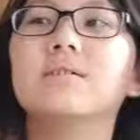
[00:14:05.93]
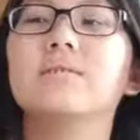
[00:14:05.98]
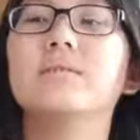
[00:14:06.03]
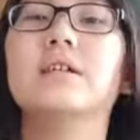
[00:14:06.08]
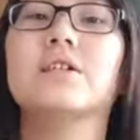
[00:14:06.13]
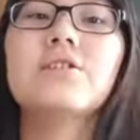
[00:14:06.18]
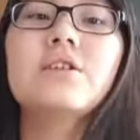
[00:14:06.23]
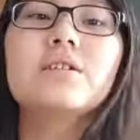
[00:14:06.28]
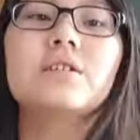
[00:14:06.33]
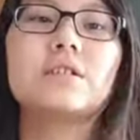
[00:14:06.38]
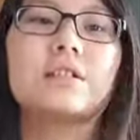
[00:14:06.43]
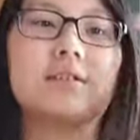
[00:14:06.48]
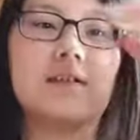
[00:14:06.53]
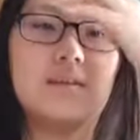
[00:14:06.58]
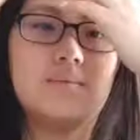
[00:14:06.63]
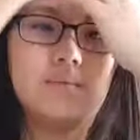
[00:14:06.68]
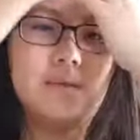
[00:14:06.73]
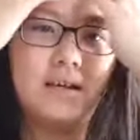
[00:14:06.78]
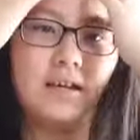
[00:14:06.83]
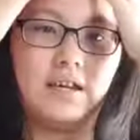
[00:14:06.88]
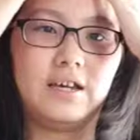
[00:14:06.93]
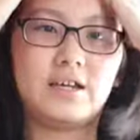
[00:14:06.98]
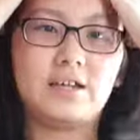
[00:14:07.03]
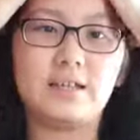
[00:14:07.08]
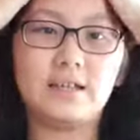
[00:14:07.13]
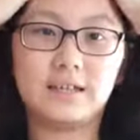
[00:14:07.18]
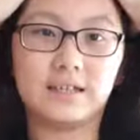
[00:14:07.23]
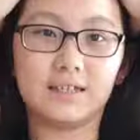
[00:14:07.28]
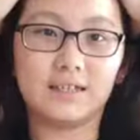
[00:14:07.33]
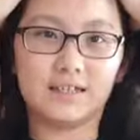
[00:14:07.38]
When I tried to scrub my hair
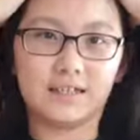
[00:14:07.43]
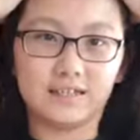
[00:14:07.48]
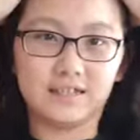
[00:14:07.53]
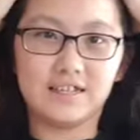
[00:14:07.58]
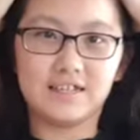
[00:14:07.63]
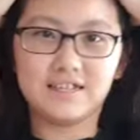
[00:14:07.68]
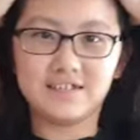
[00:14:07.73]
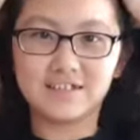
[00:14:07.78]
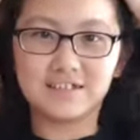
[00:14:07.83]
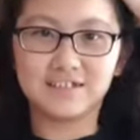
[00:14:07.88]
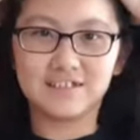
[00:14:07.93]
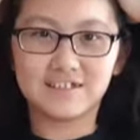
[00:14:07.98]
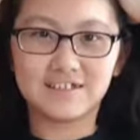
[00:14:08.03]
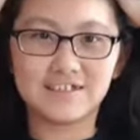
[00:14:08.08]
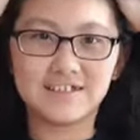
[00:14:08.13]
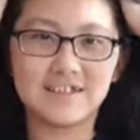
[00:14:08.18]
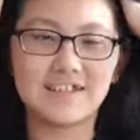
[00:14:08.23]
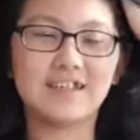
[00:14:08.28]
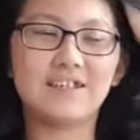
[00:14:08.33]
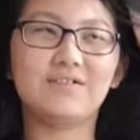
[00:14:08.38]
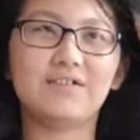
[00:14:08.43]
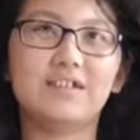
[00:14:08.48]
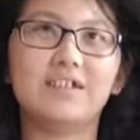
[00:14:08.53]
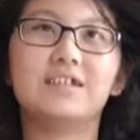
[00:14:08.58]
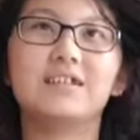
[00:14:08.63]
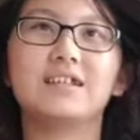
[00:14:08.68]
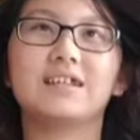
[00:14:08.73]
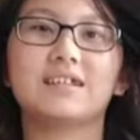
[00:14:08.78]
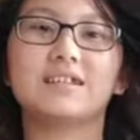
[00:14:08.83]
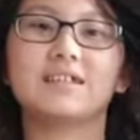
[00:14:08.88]
like this, it
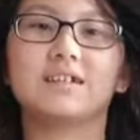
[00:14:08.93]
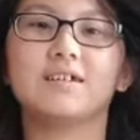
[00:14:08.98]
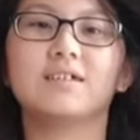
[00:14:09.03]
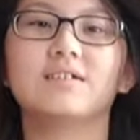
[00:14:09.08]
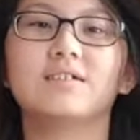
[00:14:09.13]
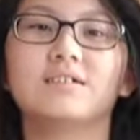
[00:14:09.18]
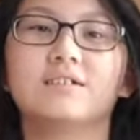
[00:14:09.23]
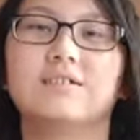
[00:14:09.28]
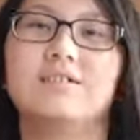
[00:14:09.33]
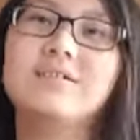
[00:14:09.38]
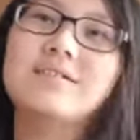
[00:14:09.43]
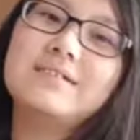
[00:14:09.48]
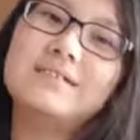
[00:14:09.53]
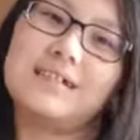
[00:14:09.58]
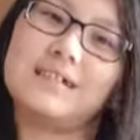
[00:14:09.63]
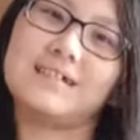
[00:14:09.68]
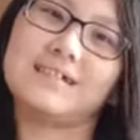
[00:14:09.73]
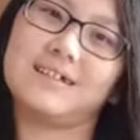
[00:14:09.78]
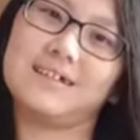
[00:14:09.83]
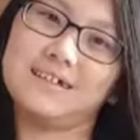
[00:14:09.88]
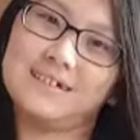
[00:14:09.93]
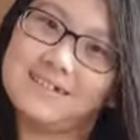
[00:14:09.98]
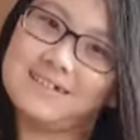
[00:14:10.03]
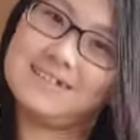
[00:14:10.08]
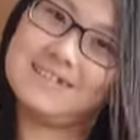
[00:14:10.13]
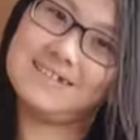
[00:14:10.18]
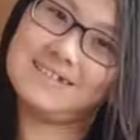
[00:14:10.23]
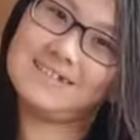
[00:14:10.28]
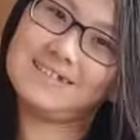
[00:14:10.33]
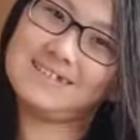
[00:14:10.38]
didn't get stuck, so that's a
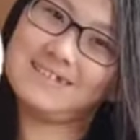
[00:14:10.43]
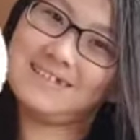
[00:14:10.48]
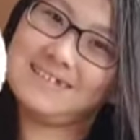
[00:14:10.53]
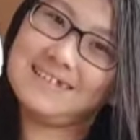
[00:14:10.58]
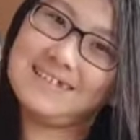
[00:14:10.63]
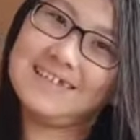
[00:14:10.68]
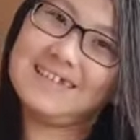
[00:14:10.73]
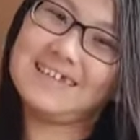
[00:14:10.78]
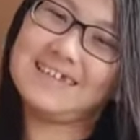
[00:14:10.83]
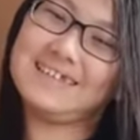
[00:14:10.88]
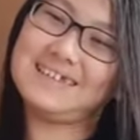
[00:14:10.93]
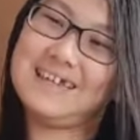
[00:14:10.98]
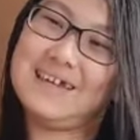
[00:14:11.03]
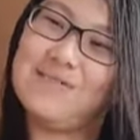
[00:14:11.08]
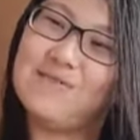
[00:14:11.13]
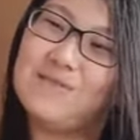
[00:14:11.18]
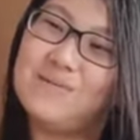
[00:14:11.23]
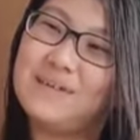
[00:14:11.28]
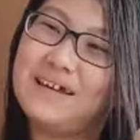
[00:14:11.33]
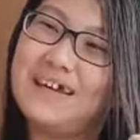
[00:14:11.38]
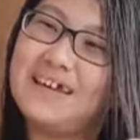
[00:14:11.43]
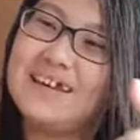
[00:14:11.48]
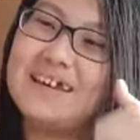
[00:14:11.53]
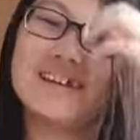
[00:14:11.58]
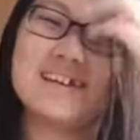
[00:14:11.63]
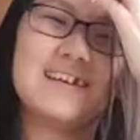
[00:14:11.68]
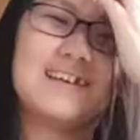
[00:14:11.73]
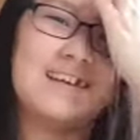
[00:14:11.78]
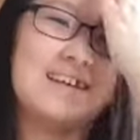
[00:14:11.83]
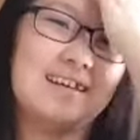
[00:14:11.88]
yay for
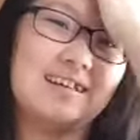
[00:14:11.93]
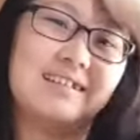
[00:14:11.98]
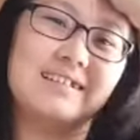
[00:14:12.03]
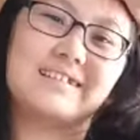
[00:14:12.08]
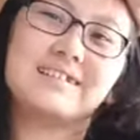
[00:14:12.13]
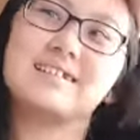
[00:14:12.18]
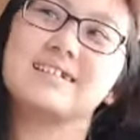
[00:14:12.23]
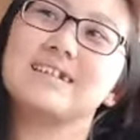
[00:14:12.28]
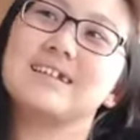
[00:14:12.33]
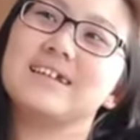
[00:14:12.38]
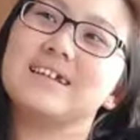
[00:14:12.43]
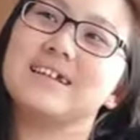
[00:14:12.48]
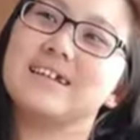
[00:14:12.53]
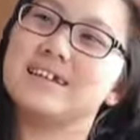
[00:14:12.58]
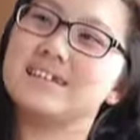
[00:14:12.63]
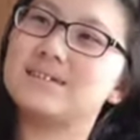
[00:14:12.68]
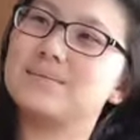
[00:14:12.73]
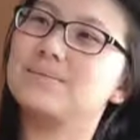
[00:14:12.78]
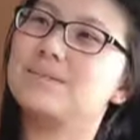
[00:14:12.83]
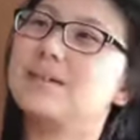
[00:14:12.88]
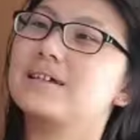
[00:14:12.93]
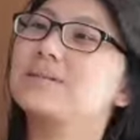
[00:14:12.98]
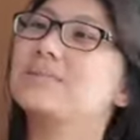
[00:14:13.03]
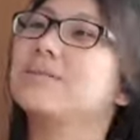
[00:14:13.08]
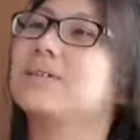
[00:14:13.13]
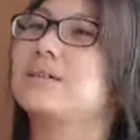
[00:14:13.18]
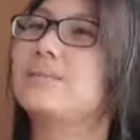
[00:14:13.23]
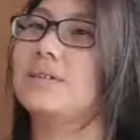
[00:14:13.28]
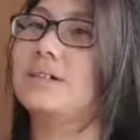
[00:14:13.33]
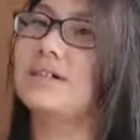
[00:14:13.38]
me, and it's a plus
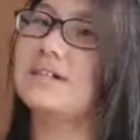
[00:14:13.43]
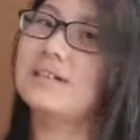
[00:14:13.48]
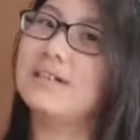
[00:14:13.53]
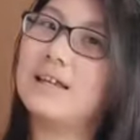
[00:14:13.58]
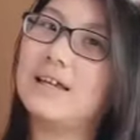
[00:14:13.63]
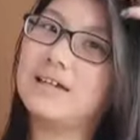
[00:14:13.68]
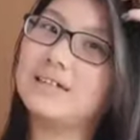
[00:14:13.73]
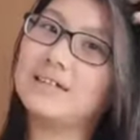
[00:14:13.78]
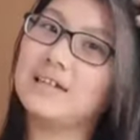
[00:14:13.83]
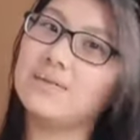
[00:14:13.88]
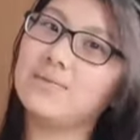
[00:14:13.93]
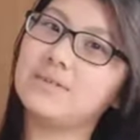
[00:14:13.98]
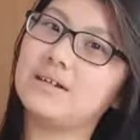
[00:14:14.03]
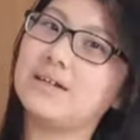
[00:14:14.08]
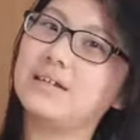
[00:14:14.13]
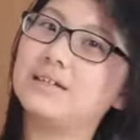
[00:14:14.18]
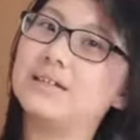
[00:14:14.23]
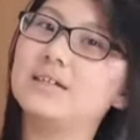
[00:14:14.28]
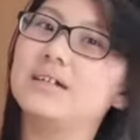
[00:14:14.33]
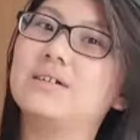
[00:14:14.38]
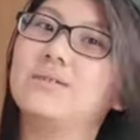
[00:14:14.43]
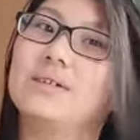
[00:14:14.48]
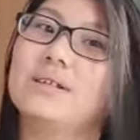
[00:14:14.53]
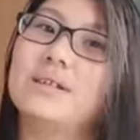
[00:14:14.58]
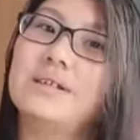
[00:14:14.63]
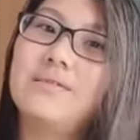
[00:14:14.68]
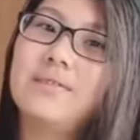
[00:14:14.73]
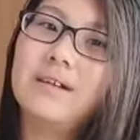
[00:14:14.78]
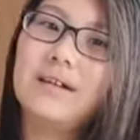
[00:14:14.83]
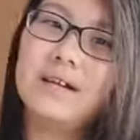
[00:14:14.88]
point, because the last time when I did it with
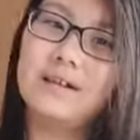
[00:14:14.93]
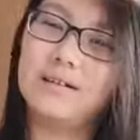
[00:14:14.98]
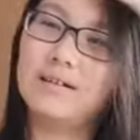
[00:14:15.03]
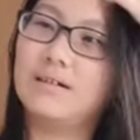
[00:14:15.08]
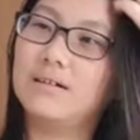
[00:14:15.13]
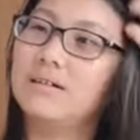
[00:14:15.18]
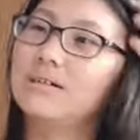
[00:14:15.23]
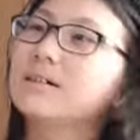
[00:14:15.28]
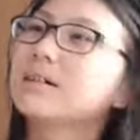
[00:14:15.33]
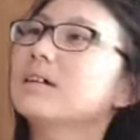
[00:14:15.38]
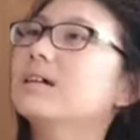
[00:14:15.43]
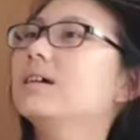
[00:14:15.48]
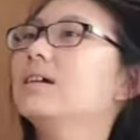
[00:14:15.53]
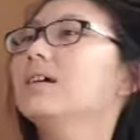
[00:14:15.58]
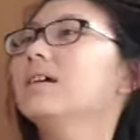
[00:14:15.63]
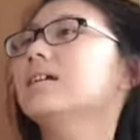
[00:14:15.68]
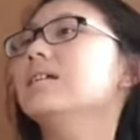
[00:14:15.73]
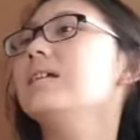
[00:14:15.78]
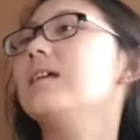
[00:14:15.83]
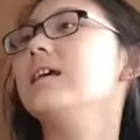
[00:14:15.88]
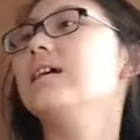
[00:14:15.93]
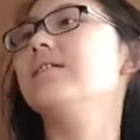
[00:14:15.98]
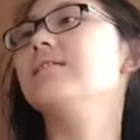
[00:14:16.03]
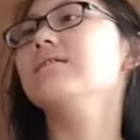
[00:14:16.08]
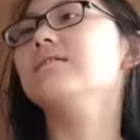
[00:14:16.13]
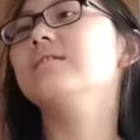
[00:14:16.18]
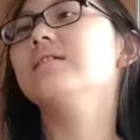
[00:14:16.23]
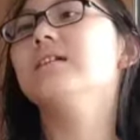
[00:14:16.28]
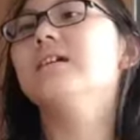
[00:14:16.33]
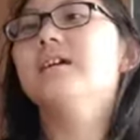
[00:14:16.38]
the really long
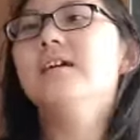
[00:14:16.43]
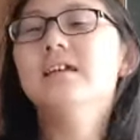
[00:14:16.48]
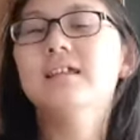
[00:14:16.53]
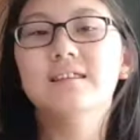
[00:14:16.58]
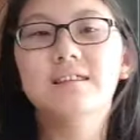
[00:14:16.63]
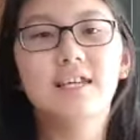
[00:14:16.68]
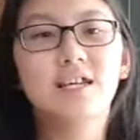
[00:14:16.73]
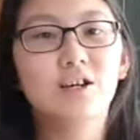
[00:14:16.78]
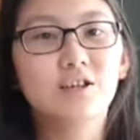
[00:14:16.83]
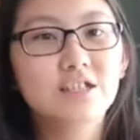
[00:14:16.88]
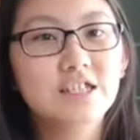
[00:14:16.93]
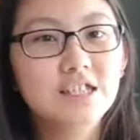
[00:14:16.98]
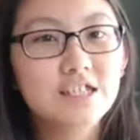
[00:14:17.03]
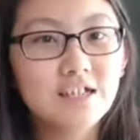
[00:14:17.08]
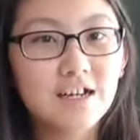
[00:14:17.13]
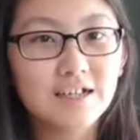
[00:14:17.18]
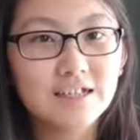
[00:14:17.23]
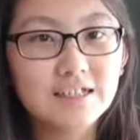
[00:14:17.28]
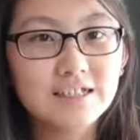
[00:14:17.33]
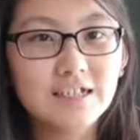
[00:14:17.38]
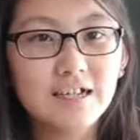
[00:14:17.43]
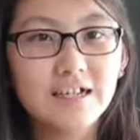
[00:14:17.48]
nails, they got stuck